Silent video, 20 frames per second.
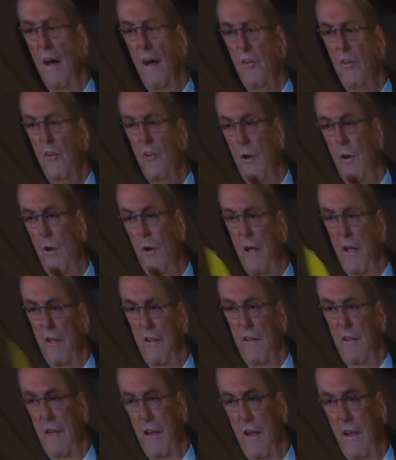Can they
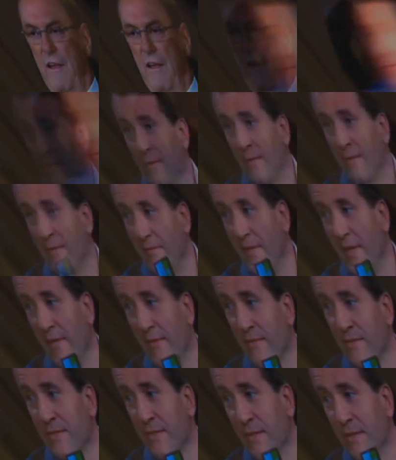take the heat? But
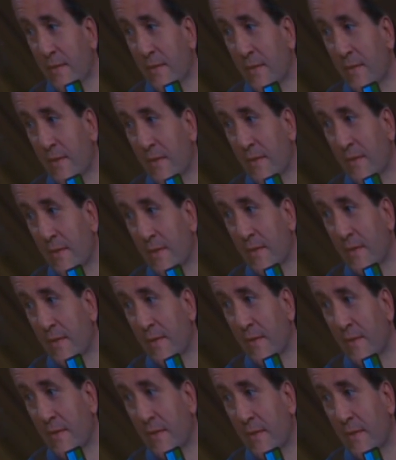you guys started this as a